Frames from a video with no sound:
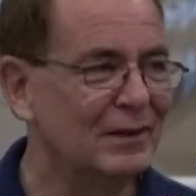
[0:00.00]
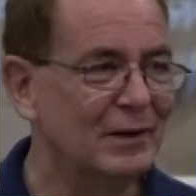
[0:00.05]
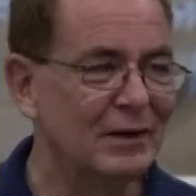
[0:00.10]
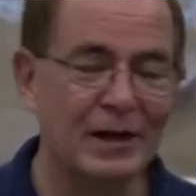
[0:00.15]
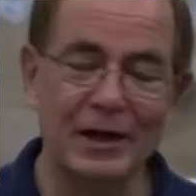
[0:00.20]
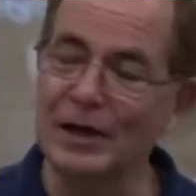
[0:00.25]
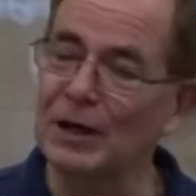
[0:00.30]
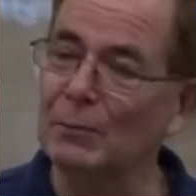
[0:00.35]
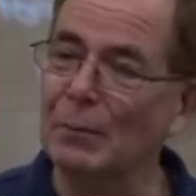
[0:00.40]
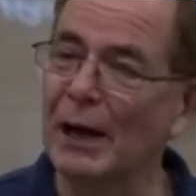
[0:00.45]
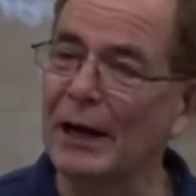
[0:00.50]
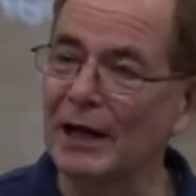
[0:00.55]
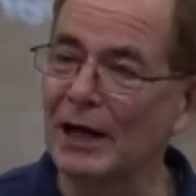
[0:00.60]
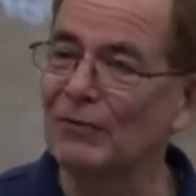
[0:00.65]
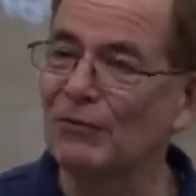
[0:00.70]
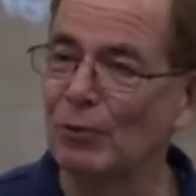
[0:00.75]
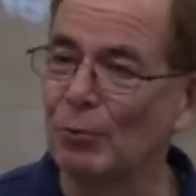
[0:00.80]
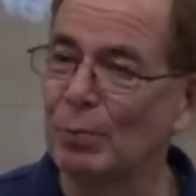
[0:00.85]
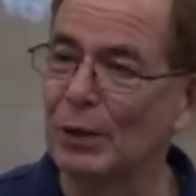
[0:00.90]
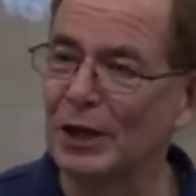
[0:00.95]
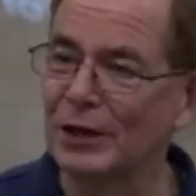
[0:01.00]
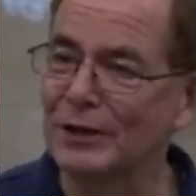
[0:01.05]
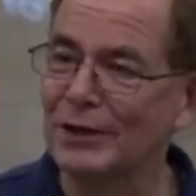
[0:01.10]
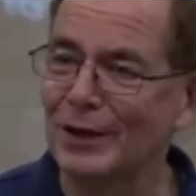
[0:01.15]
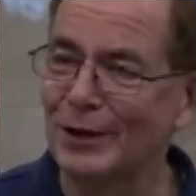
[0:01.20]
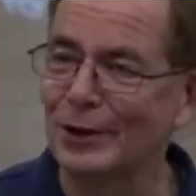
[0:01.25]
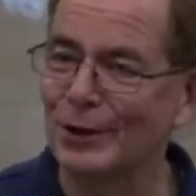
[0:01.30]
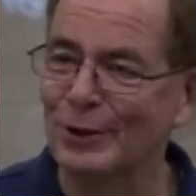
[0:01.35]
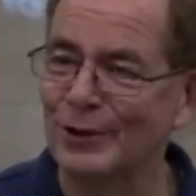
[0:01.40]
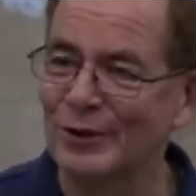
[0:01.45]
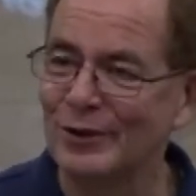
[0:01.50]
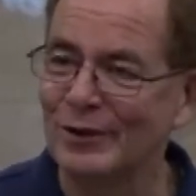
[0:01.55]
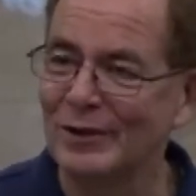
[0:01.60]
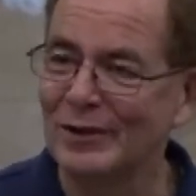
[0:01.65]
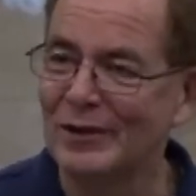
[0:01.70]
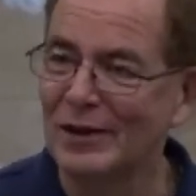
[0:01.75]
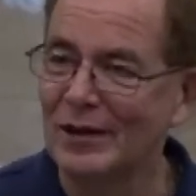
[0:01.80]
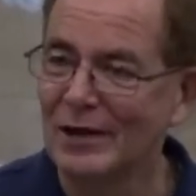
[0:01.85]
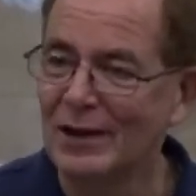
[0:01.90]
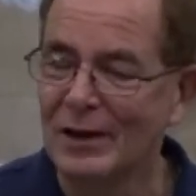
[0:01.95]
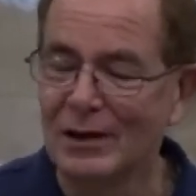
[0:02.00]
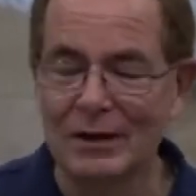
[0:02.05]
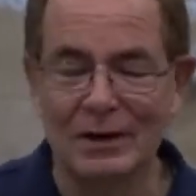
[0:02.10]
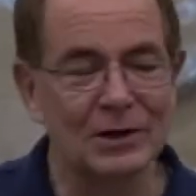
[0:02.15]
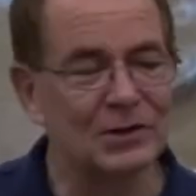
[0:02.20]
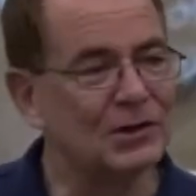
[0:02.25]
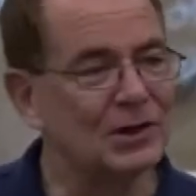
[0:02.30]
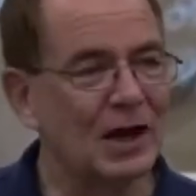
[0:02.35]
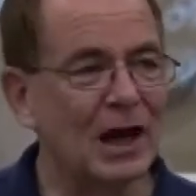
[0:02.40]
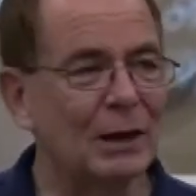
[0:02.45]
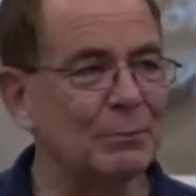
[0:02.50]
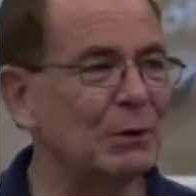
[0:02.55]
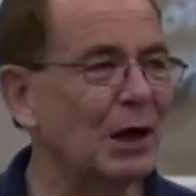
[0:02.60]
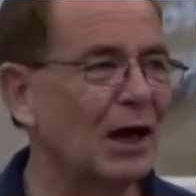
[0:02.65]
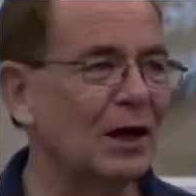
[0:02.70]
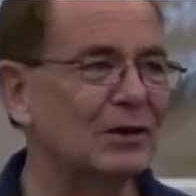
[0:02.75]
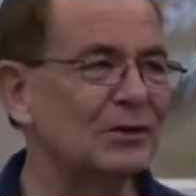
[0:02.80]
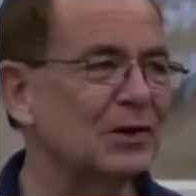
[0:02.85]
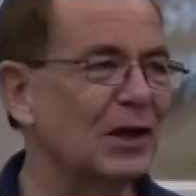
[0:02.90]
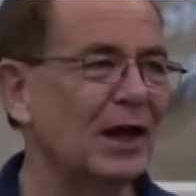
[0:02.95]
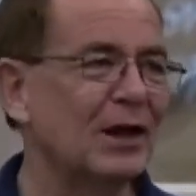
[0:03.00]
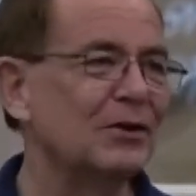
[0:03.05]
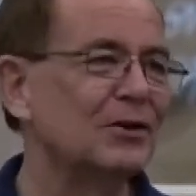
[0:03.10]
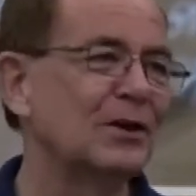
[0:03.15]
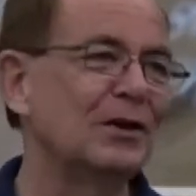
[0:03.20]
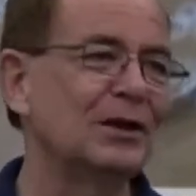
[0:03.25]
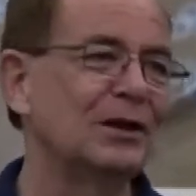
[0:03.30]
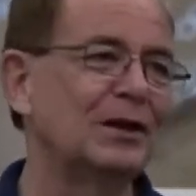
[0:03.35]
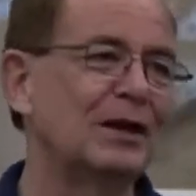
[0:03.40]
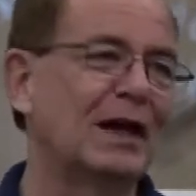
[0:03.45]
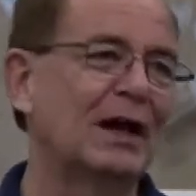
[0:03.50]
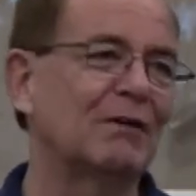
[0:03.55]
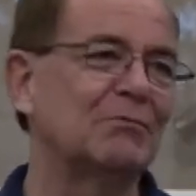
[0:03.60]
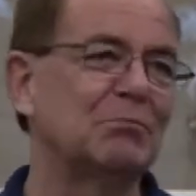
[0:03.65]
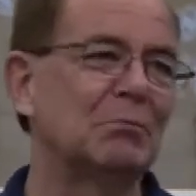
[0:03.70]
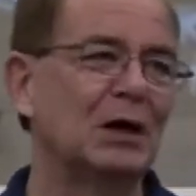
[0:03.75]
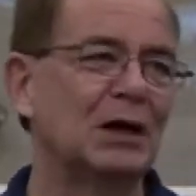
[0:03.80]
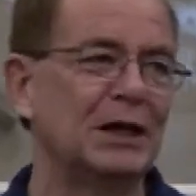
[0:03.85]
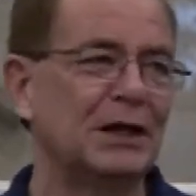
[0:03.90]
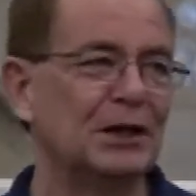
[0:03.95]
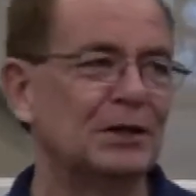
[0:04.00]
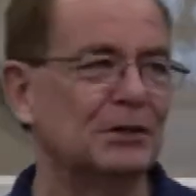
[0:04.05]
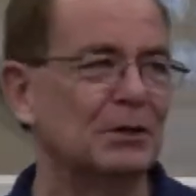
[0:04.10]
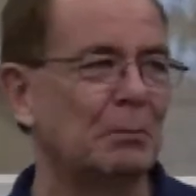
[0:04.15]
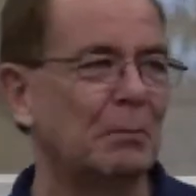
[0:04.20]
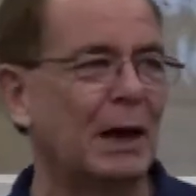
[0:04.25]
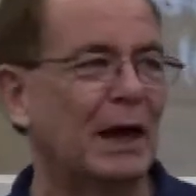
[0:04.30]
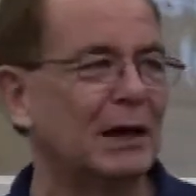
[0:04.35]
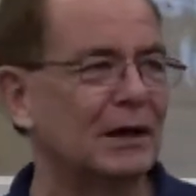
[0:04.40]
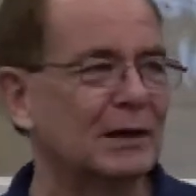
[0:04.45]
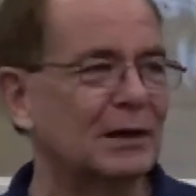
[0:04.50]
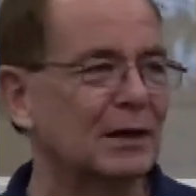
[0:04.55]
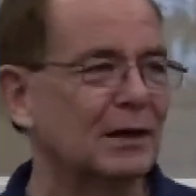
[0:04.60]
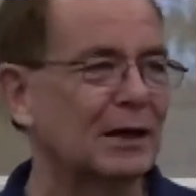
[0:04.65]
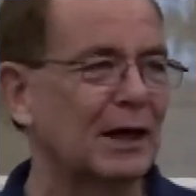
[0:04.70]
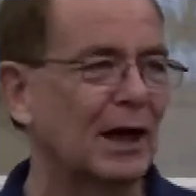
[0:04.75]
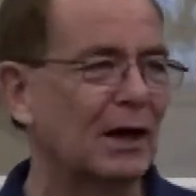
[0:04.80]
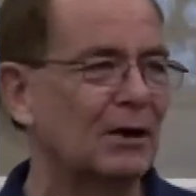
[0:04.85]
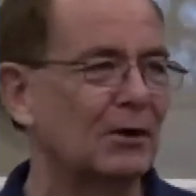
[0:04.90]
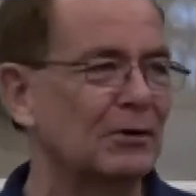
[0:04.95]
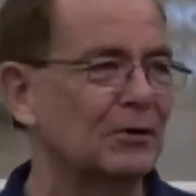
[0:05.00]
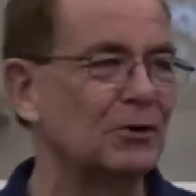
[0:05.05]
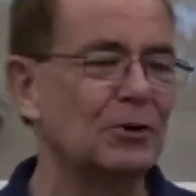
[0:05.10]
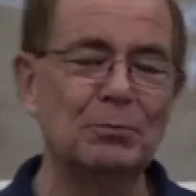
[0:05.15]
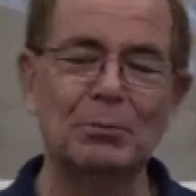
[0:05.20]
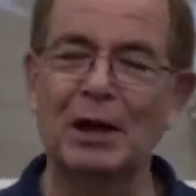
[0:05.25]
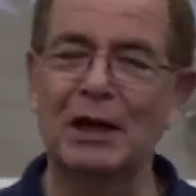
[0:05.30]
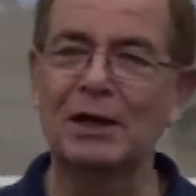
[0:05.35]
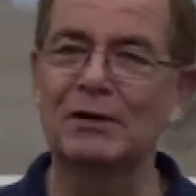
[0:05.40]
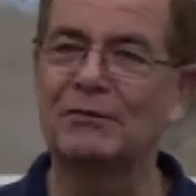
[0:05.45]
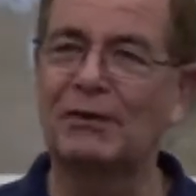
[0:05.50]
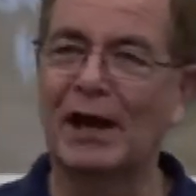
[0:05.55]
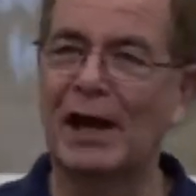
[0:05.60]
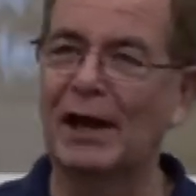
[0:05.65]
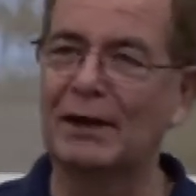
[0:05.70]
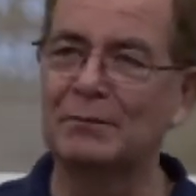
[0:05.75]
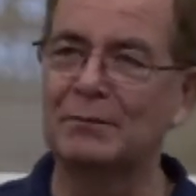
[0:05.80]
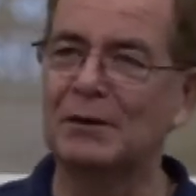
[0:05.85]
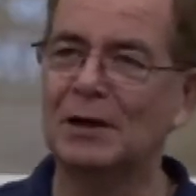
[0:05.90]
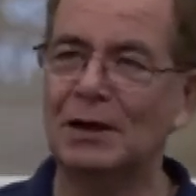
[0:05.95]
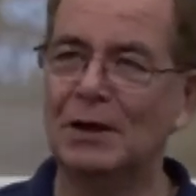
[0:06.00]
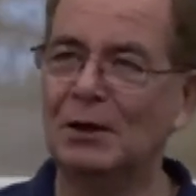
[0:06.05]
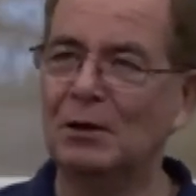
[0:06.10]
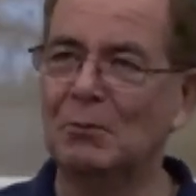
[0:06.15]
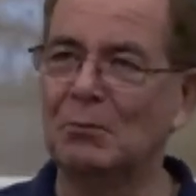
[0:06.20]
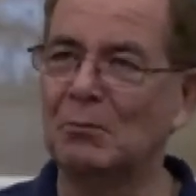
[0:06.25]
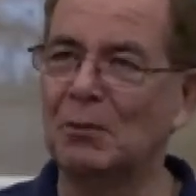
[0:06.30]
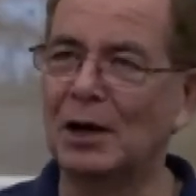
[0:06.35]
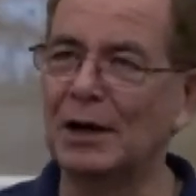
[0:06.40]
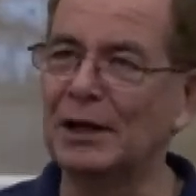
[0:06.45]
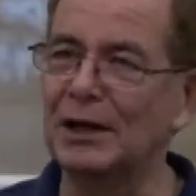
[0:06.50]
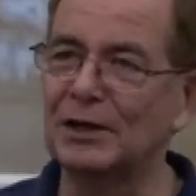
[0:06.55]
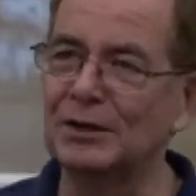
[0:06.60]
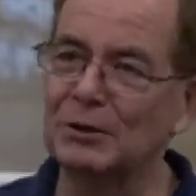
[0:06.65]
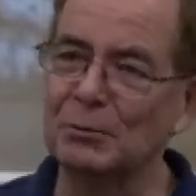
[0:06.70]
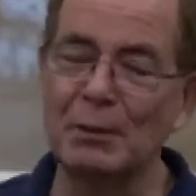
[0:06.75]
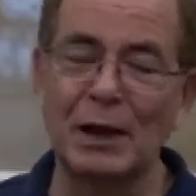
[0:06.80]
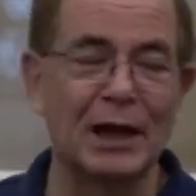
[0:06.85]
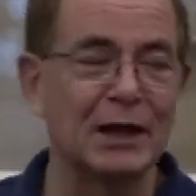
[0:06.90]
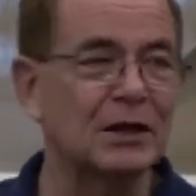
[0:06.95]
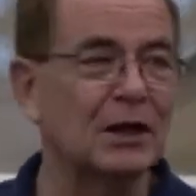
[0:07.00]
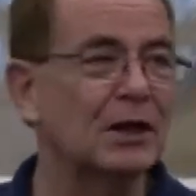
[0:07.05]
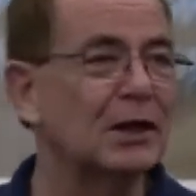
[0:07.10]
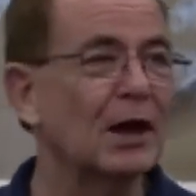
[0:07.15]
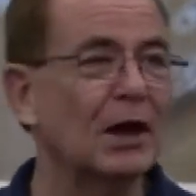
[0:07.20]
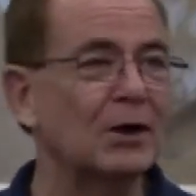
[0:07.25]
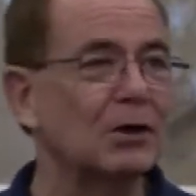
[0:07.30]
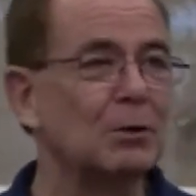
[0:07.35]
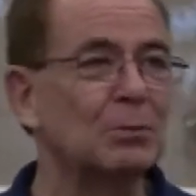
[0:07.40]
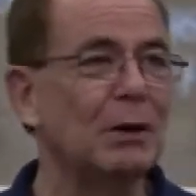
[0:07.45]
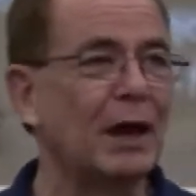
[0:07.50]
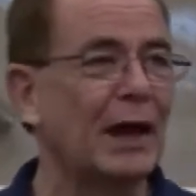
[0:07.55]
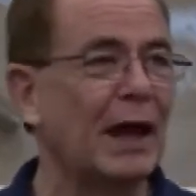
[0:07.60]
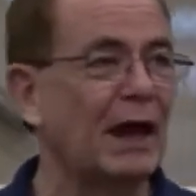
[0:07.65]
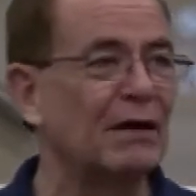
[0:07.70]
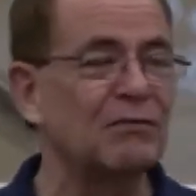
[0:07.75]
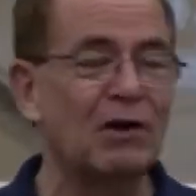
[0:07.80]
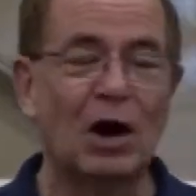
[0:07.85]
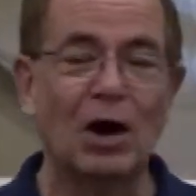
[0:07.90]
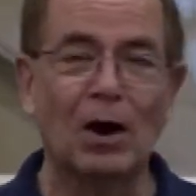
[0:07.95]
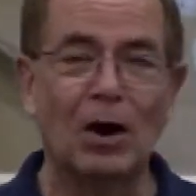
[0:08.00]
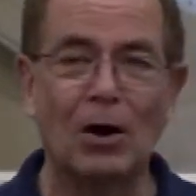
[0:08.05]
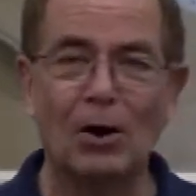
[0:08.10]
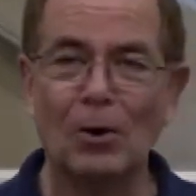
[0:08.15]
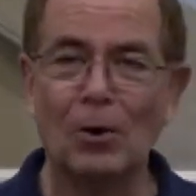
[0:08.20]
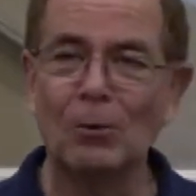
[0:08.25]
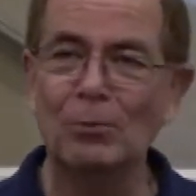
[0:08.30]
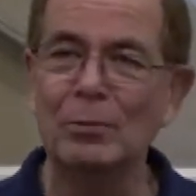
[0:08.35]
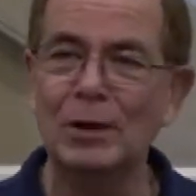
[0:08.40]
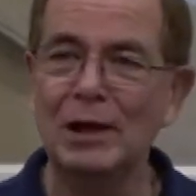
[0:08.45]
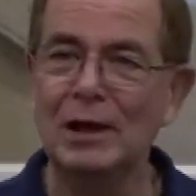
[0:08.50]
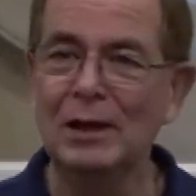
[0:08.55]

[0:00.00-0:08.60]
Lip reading: Anybody ever been there? Listen, I'm not saying you didn't have money in the bank account. You may have had money in the bank account. You may have a home.